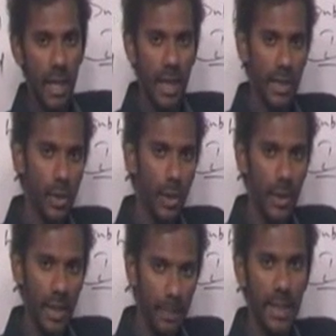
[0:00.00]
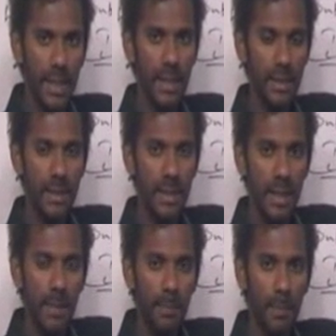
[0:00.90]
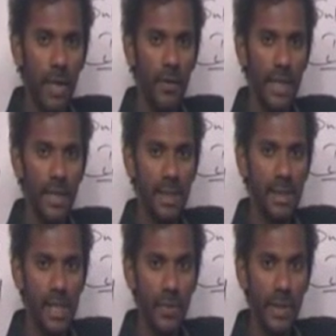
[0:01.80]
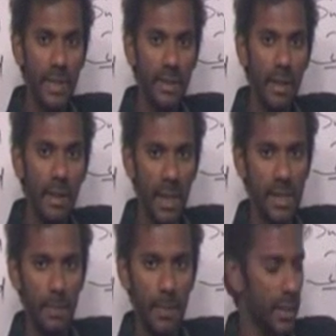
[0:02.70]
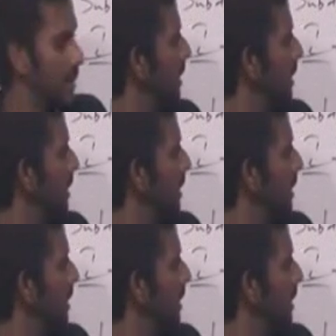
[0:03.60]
I told you, I repeat, in perfect tenses V3 must appear.